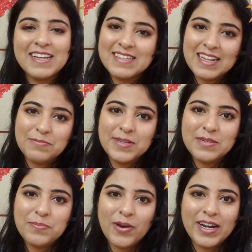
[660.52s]
medias as
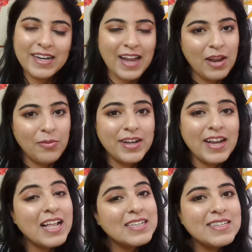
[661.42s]

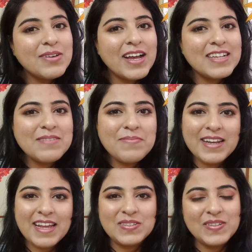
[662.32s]
PC.91. I'll see you guys in my
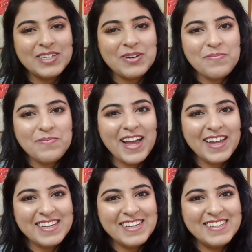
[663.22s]
next video.
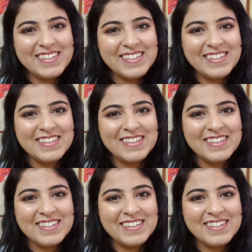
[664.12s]
Bye.